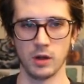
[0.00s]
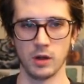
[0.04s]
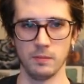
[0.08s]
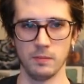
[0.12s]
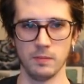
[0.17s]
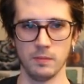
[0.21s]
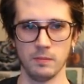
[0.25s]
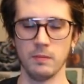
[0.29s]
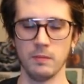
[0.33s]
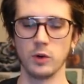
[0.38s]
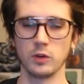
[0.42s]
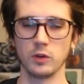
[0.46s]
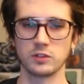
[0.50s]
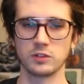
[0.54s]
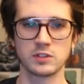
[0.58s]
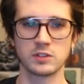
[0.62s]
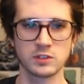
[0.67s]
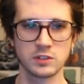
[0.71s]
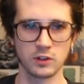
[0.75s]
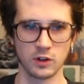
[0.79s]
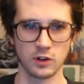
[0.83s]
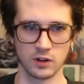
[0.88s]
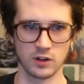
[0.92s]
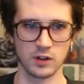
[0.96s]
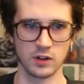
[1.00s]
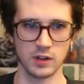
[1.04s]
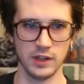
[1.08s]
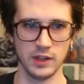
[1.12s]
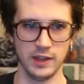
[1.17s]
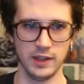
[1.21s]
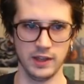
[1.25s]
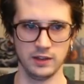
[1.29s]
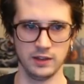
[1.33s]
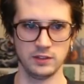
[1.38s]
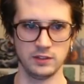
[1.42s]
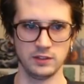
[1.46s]
most certainly
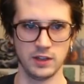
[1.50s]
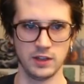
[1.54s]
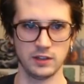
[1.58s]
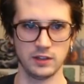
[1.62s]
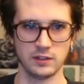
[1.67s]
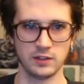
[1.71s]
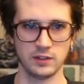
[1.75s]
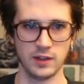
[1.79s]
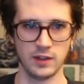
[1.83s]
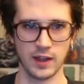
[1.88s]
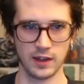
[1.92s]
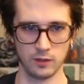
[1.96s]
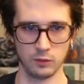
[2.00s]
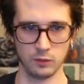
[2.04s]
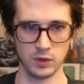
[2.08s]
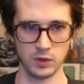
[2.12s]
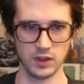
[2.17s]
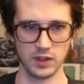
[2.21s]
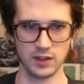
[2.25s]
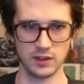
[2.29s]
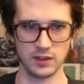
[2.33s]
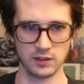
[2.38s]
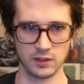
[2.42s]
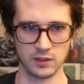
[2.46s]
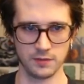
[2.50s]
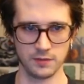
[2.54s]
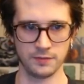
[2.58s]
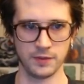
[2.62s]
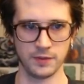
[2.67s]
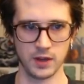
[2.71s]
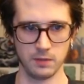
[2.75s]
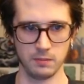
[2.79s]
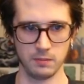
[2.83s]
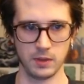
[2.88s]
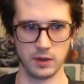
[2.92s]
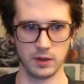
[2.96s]
exist, and that really is the
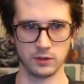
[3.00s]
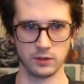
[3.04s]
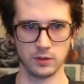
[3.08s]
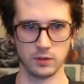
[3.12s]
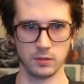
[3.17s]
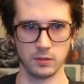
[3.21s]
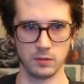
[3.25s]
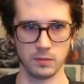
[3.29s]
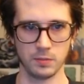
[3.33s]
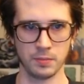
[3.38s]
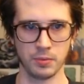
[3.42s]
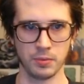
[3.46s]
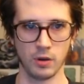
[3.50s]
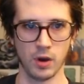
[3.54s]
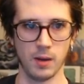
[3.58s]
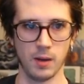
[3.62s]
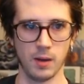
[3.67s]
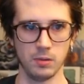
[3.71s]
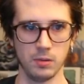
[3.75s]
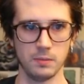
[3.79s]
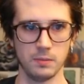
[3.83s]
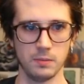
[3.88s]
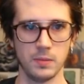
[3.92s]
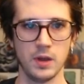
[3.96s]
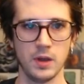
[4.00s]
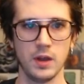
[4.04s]
fundamental problem,